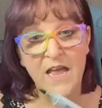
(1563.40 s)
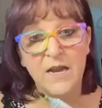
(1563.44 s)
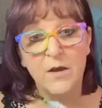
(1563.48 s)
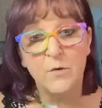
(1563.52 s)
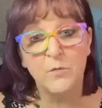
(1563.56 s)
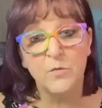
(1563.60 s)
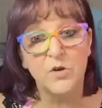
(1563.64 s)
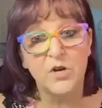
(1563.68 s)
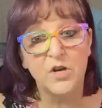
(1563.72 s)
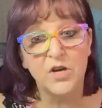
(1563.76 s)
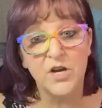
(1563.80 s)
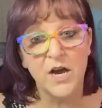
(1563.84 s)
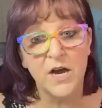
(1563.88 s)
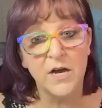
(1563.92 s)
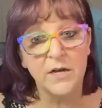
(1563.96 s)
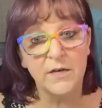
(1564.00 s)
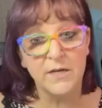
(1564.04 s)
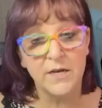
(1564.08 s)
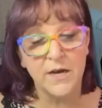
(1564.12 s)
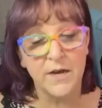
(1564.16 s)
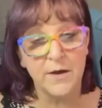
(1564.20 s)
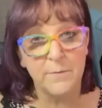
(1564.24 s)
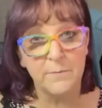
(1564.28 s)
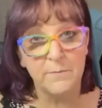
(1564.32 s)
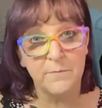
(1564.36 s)
and it will
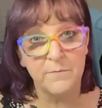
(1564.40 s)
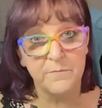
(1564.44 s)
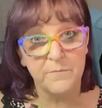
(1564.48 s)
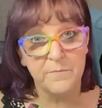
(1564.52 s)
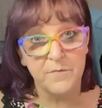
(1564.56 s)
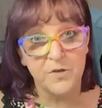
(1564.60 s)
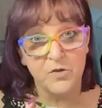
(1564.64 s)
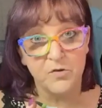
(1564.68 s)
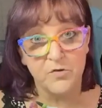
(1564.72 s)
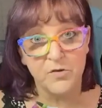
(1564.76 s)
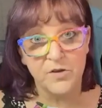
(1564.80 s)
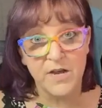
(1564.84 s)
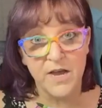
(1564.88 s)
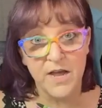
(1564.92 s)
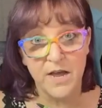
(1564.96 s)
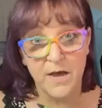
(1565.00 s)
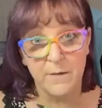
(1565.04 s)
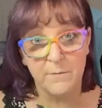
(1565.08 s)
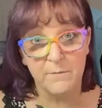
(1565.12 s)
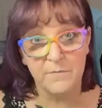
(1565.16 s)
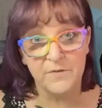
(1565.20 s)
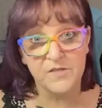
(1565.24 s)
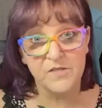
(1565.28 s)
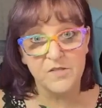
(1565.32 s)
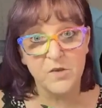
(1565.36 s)
gunk up your
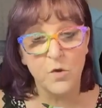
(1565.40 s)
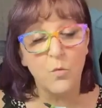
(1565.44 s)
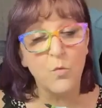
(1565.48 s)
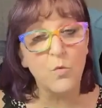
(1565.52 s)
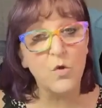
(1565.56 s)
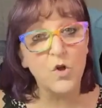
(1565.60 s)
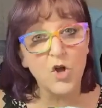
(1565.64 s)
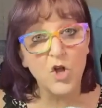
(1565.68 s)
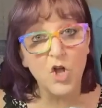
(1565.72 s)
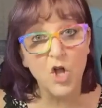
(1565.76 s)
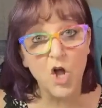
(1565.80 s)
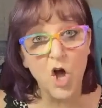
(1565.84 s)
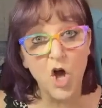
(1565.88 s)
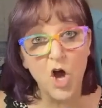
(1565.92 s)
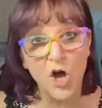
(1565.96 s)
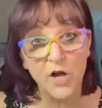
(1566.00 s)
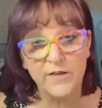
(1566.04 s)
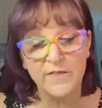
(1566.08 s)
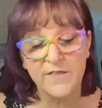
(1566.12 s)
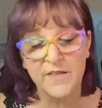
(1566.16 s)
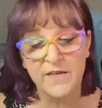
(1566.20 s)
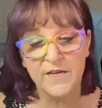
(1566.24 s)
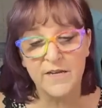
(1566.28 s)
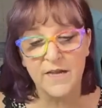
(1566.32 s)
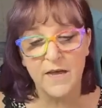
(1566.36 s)
nib. So it will
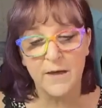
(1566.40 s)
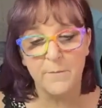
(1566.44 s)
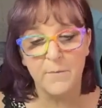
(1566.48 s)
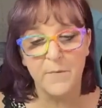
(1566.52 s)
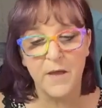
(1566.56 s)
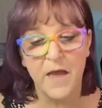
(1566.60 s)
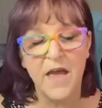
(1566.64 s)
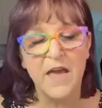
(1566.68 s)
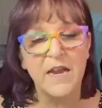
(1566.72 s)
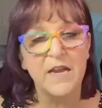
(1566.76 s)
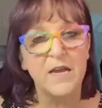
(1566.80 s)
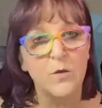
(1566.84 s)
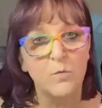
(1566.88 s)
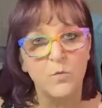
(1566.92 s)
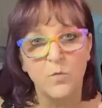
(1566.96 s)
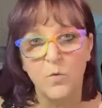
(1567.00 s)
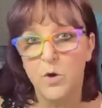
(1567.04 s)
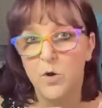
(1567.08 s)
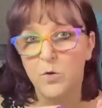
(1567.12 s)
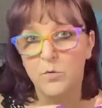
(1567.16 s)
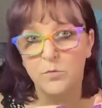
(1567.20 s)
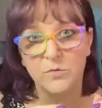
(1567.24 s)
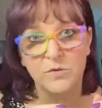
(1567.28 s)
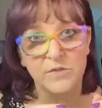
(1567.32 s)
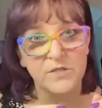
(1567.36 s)
clog the nib and it
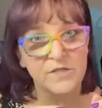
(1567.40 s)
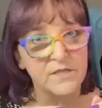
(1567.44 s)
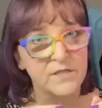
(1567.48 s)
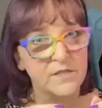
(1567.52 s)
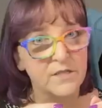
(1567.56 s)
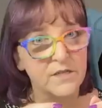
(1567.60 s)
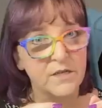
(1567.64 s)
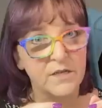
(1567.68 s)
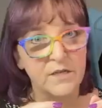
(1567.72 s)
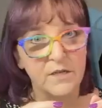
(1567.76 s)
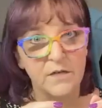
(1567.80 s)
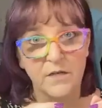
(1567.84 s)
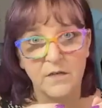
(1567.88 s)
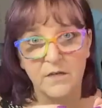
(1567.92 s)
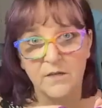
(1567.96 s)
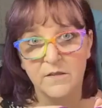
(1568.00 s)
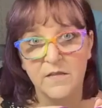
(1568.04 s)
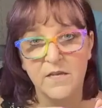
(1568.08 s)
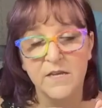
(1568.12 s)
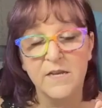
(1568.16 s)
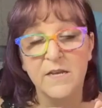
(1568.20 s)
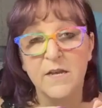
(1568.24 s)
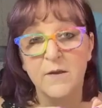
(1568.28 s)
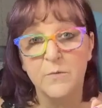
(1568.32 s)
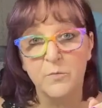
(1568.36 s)
won't,
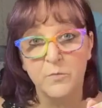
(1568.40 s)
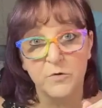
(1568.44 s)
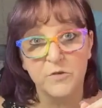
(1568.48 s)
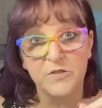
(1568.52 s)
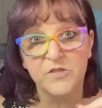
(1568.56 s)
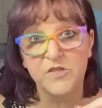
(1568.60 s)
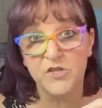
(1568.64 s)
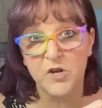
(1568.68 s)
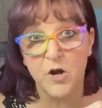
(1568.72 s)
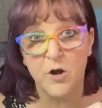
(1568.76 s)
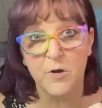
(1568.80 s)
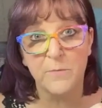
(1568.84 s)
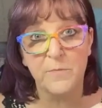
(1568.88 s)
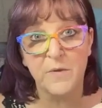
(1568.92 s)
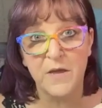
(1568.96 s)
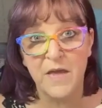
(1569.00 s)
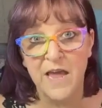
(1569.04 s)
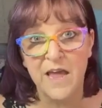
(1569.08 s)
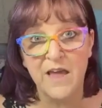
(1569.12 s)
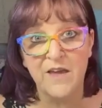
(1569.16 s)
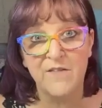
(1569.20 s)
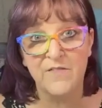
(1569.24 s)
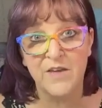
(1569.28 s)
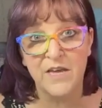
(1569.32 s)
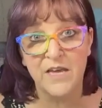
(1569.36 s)
the nib will start
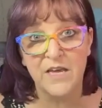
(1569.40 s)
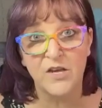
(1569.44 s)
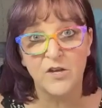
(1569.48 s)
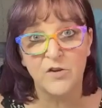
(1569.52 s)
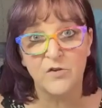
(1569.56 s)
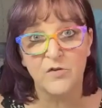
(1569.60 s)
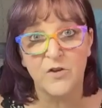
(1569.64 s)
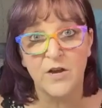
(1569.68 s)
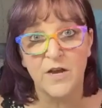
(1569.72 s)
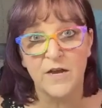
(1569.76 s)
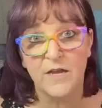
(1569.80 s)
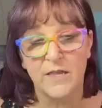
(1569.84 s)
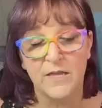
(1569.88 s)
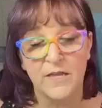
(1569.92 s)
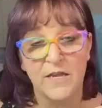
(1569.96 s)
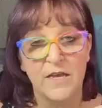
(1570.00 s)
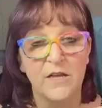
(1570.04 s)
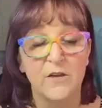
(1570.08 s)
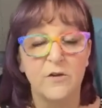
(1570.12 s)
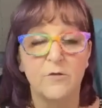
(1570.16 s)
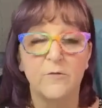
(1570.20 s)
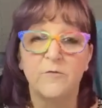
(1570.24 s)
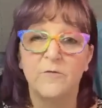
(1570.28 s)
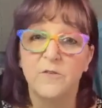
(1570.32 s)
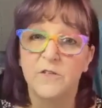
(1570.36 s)
behaving
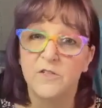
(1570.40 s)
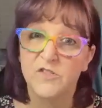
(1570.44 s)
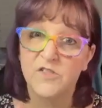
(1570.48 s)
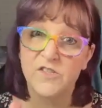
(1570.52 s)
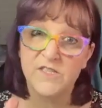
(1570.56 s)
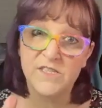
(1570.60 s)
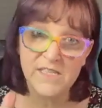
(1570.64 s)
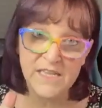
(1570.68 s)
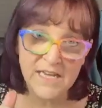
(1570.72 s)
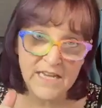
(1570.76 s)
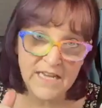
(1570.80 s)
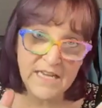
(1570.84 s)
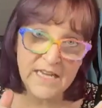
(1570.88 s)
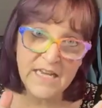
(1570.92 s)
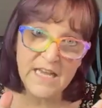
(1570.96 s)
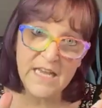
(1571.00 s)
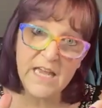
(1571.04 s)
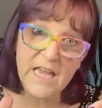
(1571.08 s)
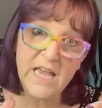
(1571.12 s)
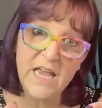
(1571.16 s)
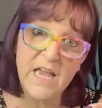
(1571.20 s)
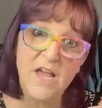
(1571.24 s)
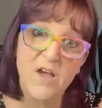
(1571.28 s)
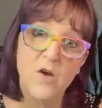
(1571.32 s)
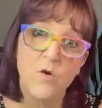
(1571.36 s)
incorrectly. It'll feel
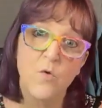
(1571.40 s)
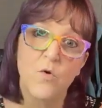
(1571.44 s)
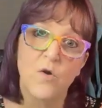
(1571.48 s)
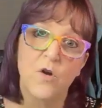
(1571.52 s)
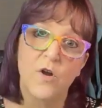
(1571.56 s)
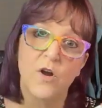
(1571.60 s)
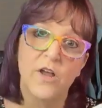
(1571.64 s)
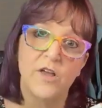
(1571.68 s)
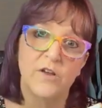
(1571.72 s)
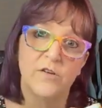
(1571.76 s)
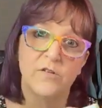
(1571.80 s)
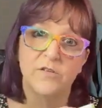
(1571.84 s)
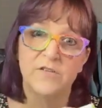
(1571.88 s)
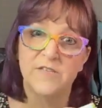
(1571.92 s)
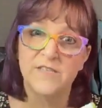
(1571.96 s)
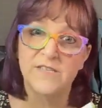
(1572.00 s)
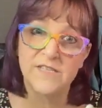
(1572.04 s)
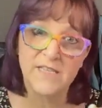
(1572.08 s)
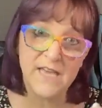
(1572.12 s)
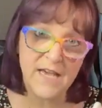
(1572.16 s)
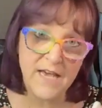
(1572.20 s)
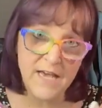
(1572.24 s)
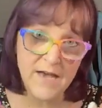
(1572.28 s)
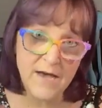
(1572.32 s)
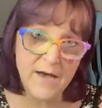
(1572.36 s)
sticky or it'll
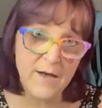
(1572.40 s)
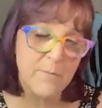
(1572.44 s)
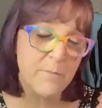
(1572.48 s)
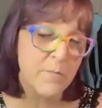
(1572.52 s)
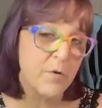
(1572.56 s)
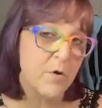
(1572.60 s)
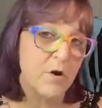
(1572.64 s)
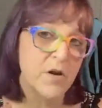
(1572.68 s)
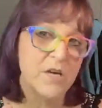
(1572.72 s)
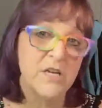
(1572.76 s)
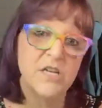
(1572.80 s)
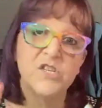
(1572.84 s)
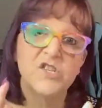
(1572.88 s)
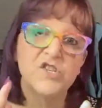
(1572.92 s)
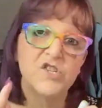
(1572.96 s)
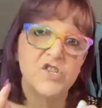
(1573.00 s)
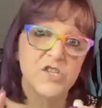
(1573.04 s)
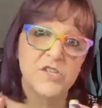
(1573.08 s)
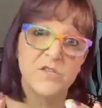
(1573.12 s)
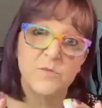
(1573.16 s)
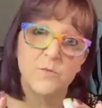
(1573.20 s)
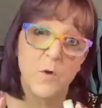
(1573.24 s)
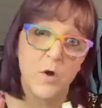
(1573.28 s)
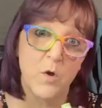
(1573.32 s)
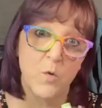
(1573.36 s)
skip or it
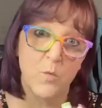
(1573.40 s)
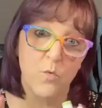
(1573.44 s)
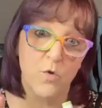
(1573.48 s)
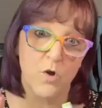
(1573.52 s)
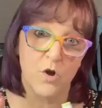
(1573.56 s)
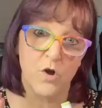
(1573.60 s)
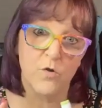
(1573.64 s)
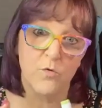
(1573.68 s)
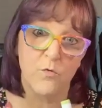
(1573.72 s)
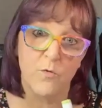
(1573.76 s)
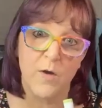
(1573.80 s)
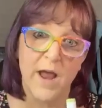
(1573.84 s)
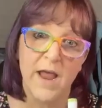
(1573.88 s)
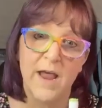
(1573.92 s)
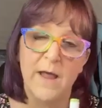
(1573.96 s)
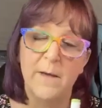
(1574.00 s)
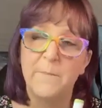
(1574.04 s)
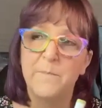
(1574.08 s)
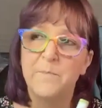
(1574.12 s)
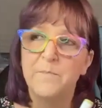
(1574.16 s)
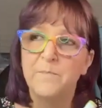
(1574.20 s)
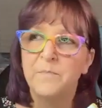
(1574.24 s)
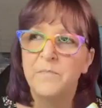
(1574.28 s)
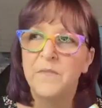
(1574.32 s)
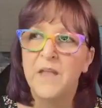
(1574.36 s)
just won't work right.
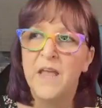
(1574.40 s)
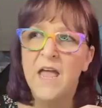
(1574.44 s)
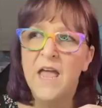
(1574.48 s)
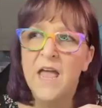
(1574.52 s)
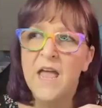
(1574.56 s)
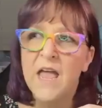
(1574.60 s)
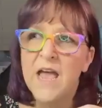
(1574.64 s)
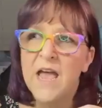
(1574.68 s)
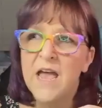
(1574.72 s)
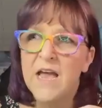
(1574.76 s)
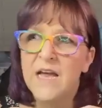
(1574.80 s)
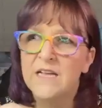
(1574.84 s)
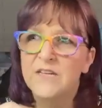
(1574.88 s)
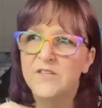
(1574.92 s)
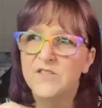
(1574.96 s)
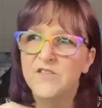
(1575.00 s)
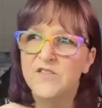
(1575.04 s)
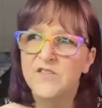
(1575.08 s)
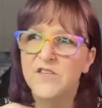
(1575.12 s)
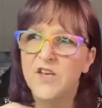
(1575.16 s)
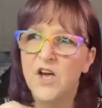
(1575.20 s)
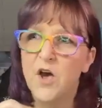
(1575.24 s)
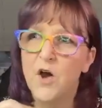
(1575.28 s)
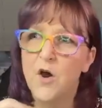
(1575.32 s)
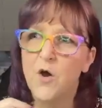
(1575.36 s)
And
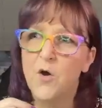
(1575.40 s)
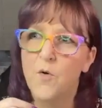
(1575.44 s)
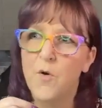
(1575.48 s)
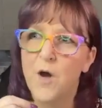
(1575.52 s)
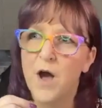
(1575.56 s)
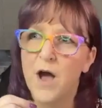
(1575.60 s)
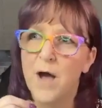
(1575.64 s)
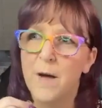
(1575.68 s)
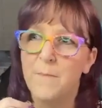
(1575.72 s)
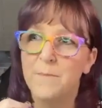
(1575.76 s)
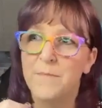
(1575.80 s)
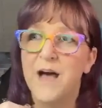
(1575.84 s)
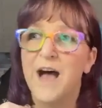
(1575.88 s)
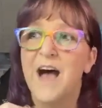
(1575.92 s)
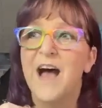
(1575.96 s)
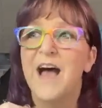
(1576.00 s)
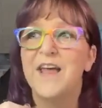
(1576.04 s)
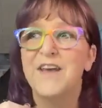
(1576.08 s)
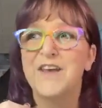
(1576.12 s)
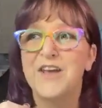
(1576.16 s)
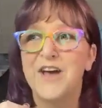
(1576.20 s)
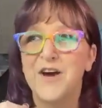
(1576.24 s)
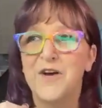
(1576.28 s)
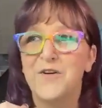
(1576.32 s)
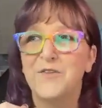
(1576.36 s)
so
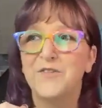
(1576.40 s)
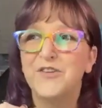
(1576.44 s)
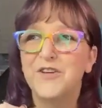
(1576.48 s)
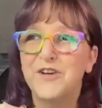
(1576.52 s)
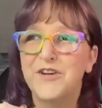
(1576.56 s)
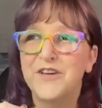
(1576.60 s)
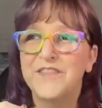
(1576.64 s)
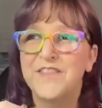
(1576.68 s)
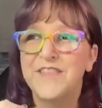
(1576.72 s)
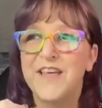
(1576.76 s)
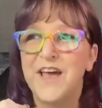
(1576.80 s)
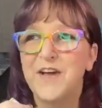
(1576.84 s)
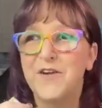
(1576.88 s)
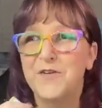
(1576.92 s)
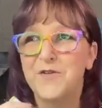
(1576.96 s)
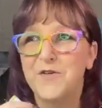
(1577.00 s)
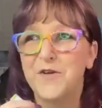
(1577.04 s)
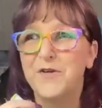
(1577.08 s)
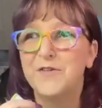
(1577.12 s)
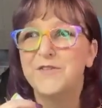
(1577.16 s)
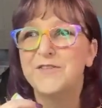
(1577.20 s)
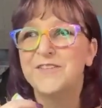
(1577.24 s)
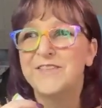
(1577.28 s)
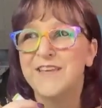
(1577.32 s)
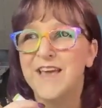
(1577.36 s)
I know, look at that
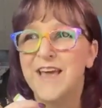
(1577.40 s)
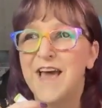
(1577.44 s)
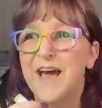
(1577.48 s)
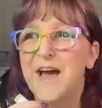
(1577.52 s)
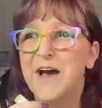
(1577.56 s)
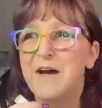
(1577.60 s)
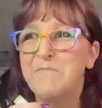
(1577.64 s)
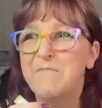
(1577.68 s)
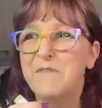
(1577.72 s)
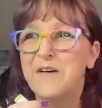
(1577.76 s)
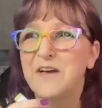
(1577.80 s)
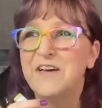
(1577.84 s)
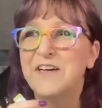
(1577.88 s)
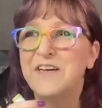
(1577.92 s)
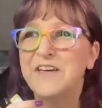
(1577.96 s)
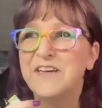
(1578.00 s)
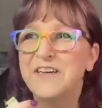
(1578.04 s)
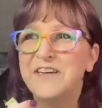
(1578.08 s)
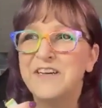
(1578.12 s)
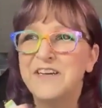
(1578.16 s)
gross cap.